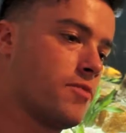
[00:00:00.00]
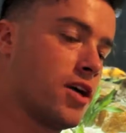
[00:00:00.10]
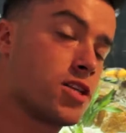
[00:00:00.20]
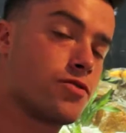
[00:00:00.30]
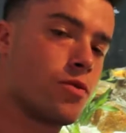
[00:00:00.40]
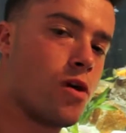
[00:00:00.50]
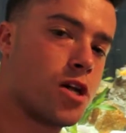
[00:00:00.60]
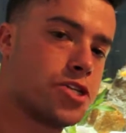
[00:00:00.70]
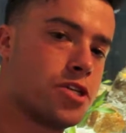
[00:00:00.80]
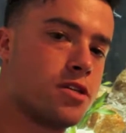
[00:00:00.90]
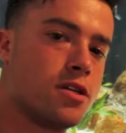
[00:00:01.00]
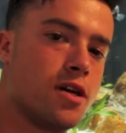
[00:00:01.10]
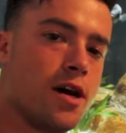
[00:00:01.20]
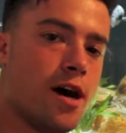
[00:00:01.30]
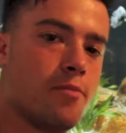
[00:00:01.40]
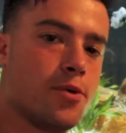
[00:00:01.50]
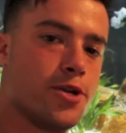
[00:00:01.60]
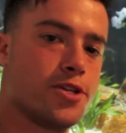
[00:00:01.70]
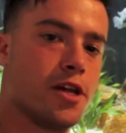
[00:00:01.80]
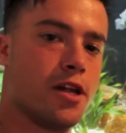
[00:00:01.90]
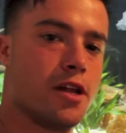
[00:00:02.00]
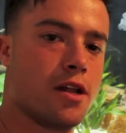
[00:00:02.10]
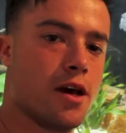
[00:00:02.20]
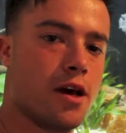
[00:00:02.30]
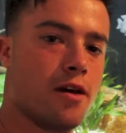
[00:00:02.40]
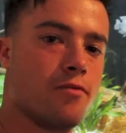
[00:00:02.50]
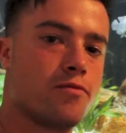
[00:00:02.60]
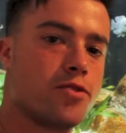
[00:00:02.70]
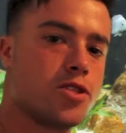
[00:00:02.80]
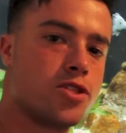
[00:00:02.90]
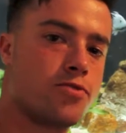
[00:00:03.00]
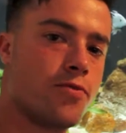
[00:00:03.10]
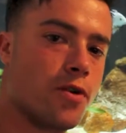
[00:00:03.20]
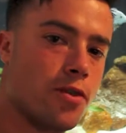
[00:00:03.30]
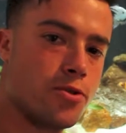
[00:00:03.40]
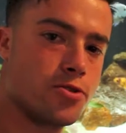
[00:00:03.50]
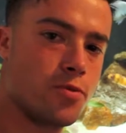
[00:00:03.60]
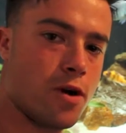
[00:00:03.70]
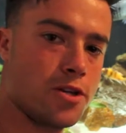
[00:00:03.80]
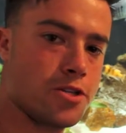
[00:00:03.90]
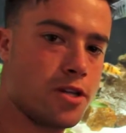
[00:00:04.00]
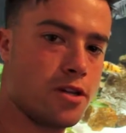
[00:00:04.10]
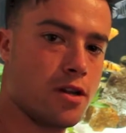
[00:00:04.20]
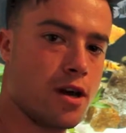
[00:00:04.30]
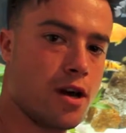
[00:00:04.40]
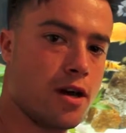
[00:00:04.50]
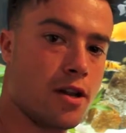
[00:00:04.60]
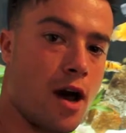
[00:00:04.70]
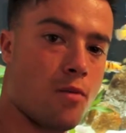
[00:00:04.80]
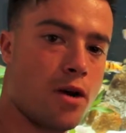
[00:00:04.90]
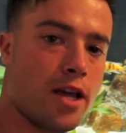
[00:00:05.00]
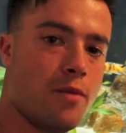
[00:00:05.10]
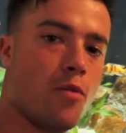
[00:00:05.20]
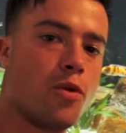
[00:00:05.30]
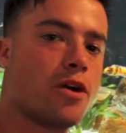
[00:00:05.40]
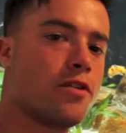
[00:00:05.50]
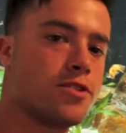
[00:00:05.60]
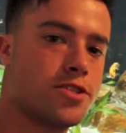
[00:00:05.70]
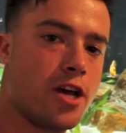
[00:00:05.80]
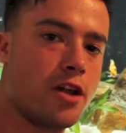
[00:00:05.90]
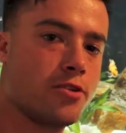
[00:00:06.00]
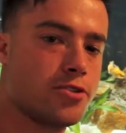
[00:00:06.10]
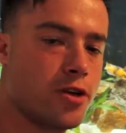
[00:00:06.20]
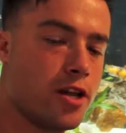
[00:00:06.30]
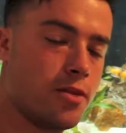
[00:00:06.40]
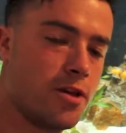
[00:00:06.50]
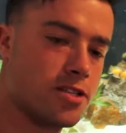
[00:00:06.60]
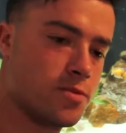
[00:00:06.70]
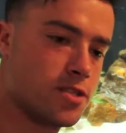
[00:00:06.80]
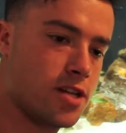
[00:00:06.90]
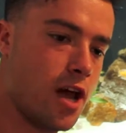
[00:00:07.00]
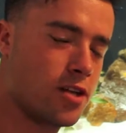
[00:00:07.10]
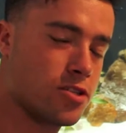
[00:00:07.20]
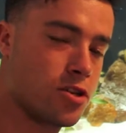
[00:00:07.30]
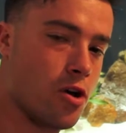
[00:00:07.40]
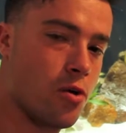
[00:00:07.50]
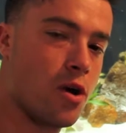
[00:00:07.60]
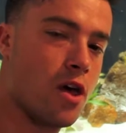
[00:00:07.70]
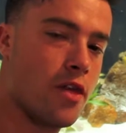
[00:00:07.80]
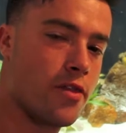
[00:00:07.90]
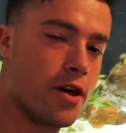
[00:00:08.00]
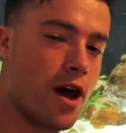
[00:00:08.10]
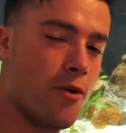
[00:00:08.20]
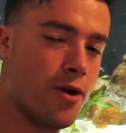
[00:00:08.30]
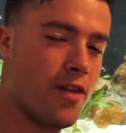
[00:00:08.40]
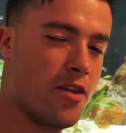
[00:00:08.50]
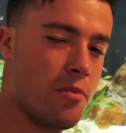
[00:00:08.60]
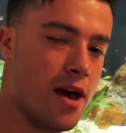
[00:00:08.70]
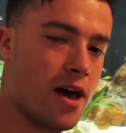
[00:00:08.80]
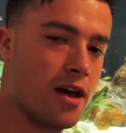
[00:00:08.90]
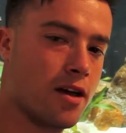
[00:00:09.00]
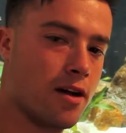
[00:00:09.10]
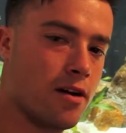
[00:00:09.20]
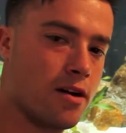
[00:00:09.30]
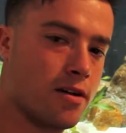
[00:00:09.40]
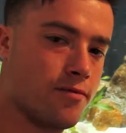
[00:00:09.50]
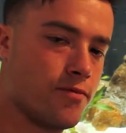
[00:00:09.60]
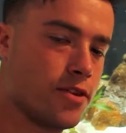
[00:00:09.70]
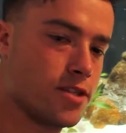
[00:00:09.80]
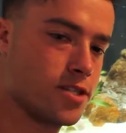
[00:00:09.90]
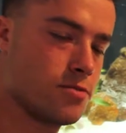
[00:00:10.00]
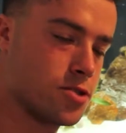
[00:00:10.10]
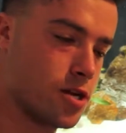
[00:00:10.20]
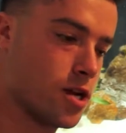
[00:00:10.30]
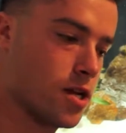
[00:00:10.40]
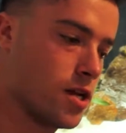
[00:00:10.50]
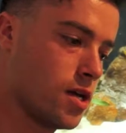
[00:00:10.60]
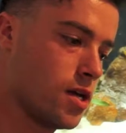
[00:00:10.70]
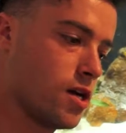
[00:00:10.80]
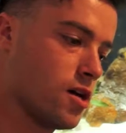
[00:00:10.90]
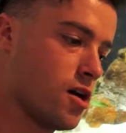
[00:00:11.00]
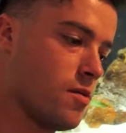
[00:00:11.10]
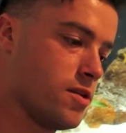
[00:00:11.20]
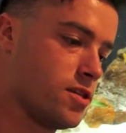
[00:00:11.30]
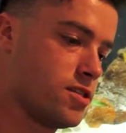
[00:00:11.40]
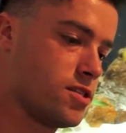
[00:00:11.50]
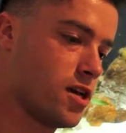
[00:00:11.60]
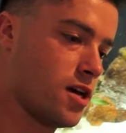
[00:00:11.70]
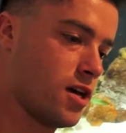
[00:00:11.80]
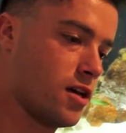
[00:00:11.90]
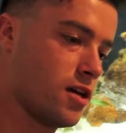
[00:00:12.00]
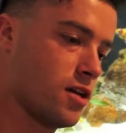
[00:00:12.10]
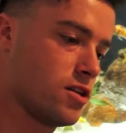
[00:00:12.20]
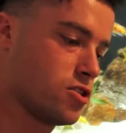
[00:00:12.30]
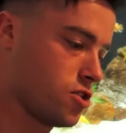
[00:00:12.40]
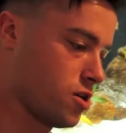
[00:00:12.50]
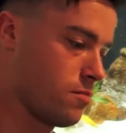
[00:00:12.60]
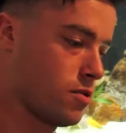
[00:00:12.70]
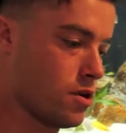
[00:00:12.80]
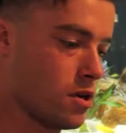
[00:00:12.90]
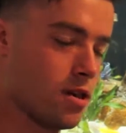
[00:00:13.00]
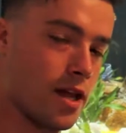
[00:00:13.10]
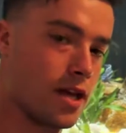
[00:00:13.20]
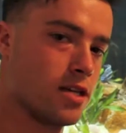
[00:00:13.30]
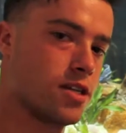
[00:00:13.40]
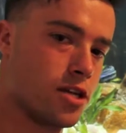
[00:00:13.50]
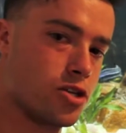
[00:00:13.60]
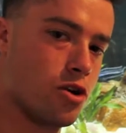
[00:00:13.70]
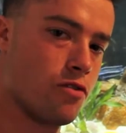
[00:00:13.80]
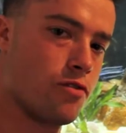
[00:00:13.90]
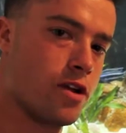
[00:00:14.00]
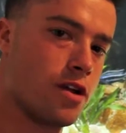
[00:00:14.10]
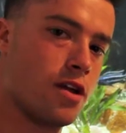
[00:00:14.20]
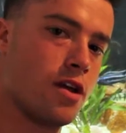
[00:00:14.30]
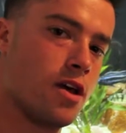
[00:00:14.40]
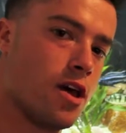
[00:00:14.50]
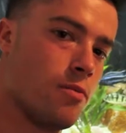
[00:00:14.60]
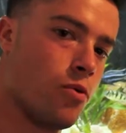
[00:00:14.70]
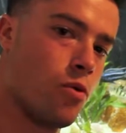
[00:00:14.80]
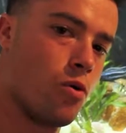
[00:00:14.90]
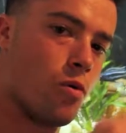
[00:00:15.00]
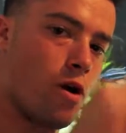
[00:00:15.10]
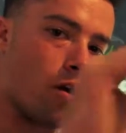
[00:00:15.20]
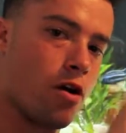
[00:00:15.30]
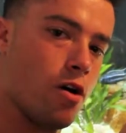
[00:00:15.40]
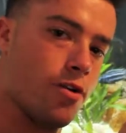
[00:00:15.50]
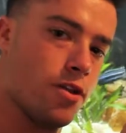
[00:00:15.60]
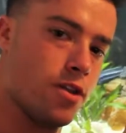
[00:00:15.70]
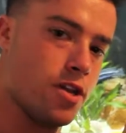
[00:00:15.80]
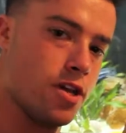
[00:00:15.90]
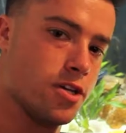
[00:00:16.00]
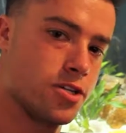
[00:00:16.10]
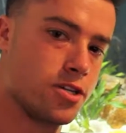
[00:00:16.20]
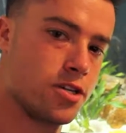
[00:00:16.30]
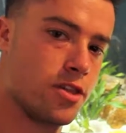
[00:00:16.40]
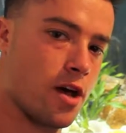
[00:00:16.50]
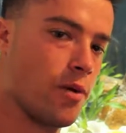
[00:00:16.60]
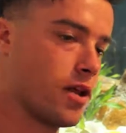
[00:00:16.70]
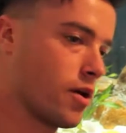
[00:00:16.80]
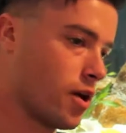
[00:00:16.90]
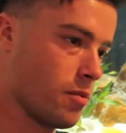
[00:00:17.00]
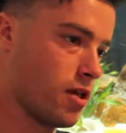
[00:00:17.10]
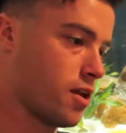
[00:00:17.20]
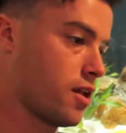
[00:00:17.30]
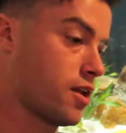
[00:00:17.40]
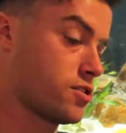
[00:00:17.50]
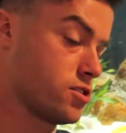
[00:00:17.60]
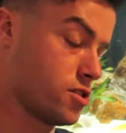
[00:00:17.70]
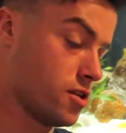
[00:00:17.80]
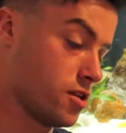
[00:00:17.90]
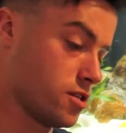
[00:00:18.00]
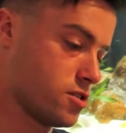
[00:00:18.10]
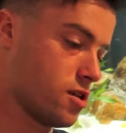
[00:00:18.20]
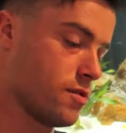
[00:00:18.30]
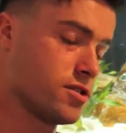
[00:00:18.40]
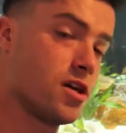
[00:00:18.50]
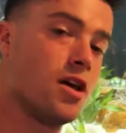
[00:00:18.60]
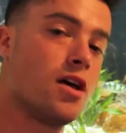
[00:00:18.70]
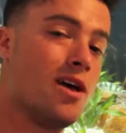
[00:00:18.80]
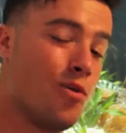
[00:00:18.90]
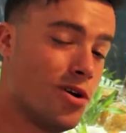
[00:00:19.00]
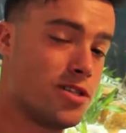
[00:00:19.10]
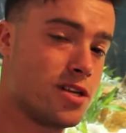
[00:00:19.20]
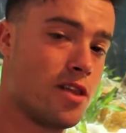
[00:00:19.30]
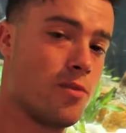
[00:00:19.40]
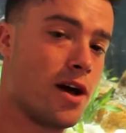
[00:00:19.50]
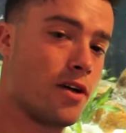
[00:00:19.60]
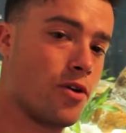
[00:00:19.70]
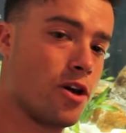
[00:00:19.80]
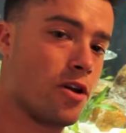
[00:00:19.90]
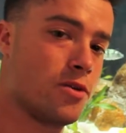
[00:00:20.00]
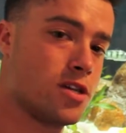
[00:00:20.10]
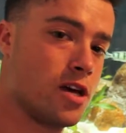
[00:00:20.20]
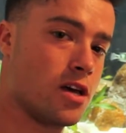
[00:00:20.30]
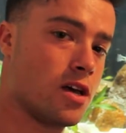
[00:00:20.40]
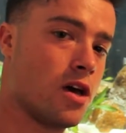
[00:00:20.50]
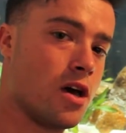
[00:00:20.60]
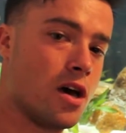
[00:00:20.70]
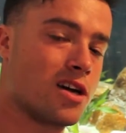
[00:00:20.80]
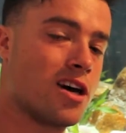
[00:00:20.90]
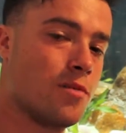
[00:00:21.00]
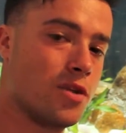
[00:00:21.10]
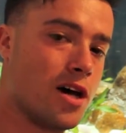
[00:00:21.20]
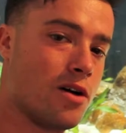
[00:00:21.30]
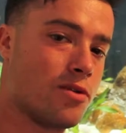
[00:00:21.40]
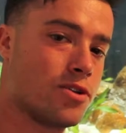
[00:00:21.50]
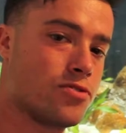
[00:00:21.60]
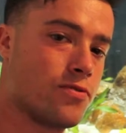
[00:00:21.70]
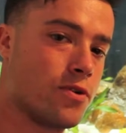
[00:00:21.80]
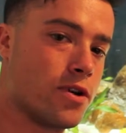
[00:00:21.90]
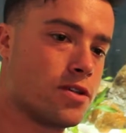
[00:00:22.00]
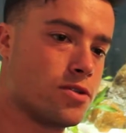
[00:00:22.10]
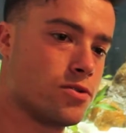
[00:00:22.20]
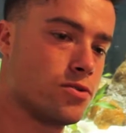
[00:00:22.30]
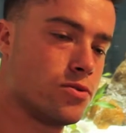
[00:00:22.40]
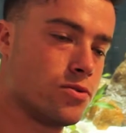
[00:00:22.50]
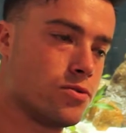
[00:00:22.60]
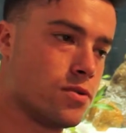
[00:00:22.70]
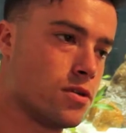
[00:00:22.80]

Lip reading: Thanks for watching. I appreciate it. Just for those watching, I want to keep it real on this channel, so I did make some mistakes. So I read the bag for the substrate. I did say to put like a dish over it and pour water onto the dish. That way it didn't create a disturbance. It would say in the bag though that it would take a couple hours for it to